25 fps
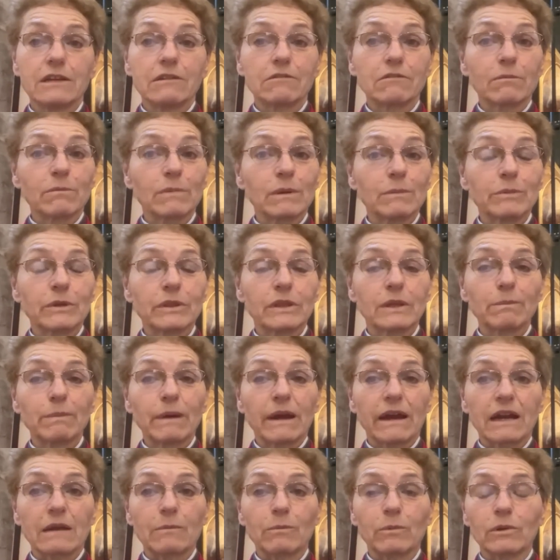Remember the
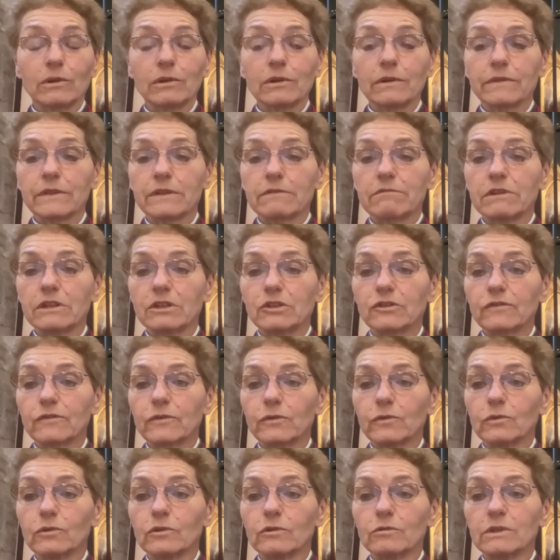parable of the rich
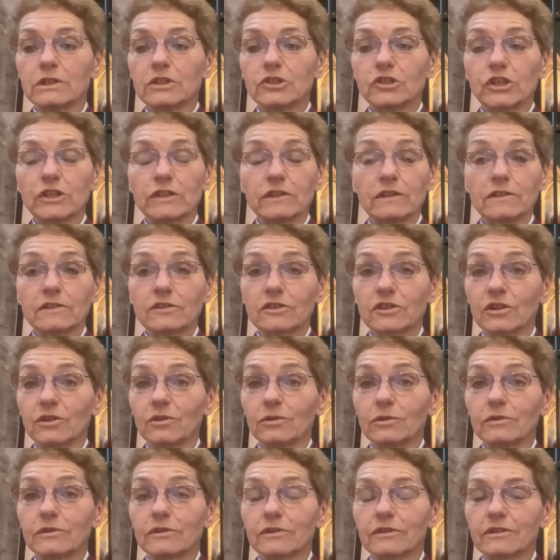fool which Jesus
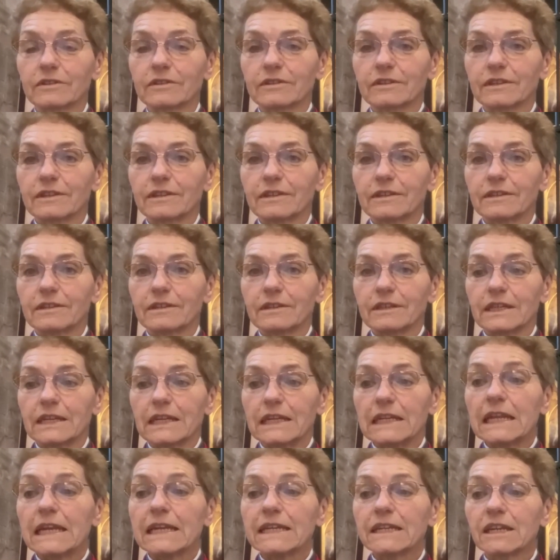told.
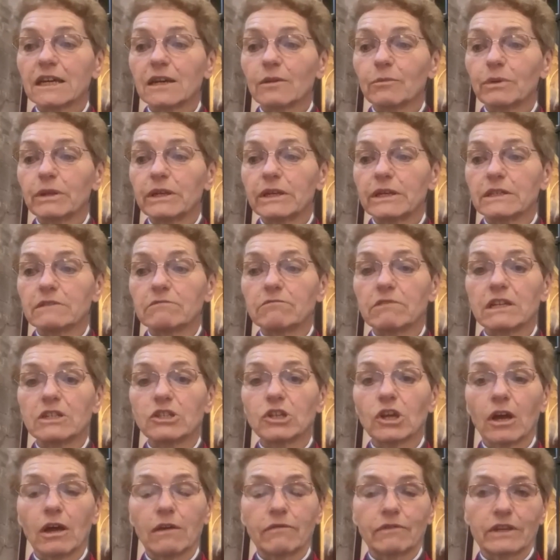He laid up his
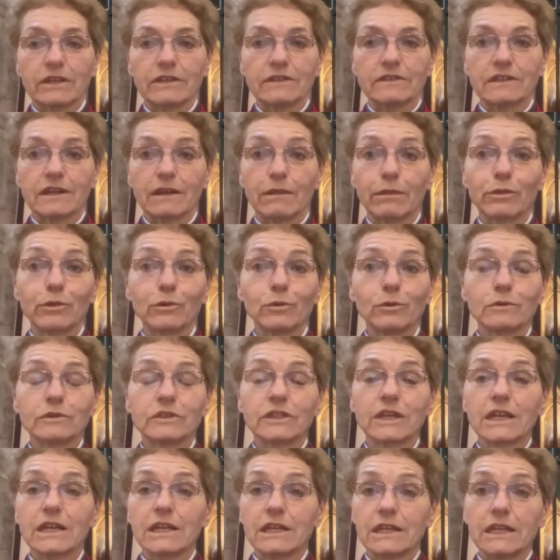rich harvest and
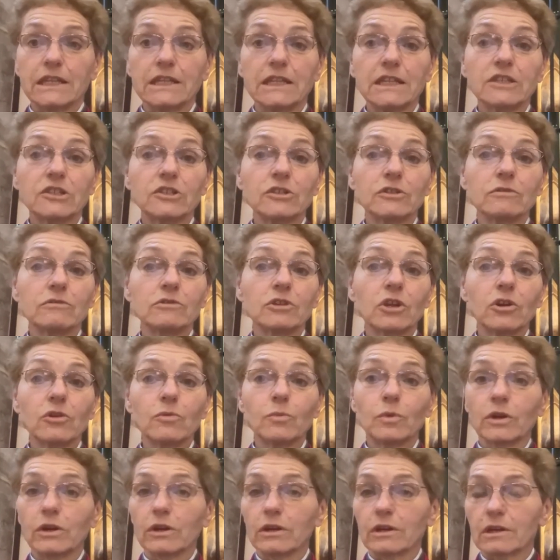thought he need do no
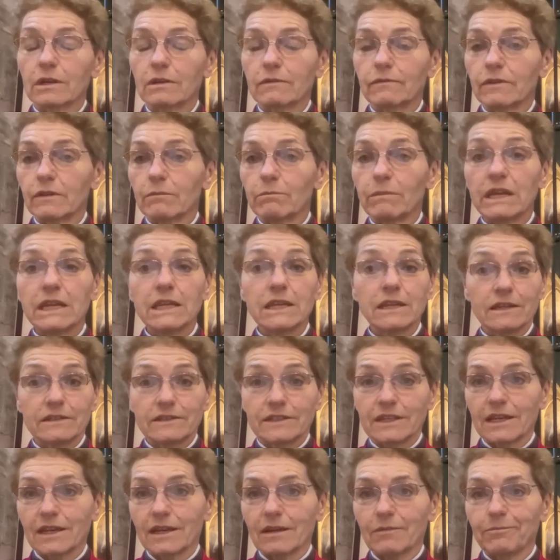work for many years
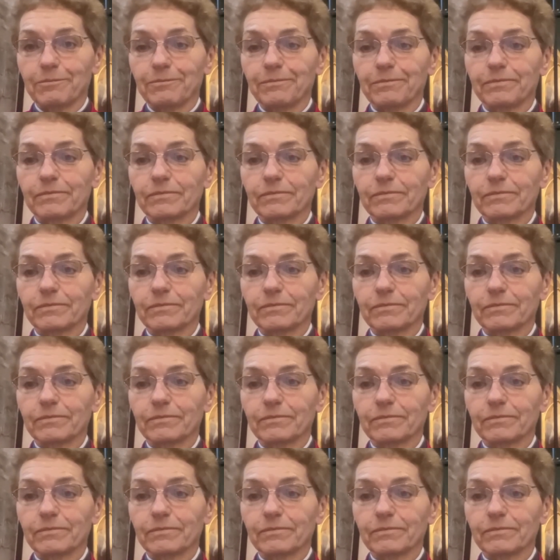to come.